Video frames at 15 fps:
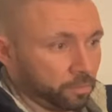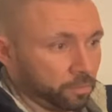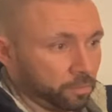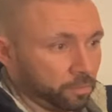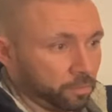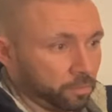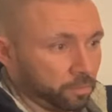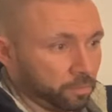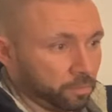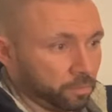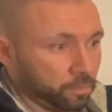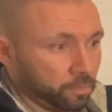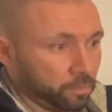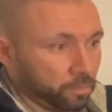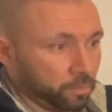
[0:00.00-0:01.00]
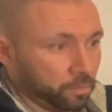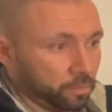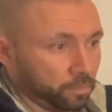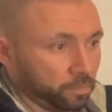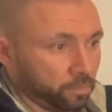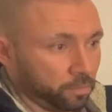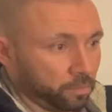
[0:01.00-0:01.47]

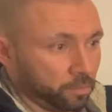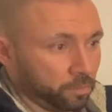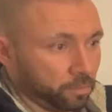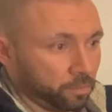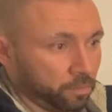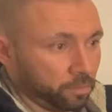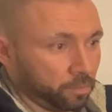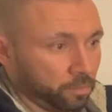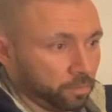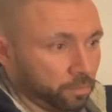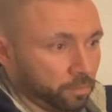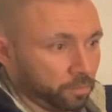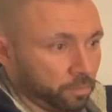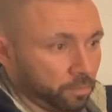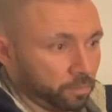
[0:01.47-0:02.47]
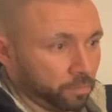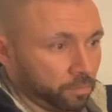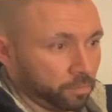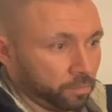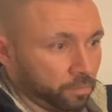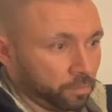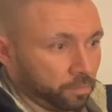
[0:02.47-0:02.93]

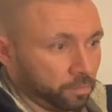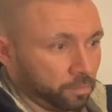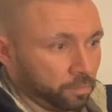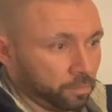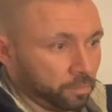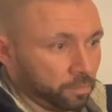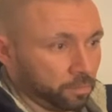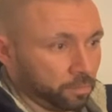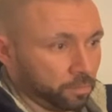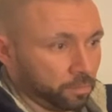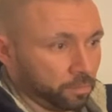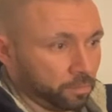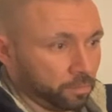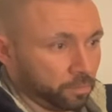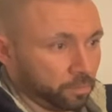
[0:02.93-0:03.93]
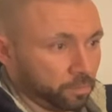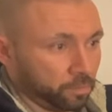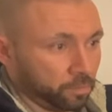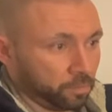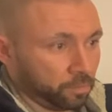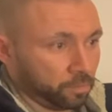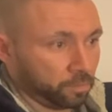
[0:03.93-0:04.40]

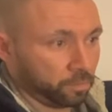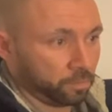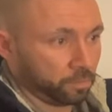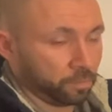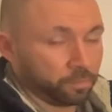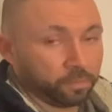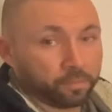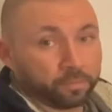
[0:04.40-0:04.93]
(not speaking)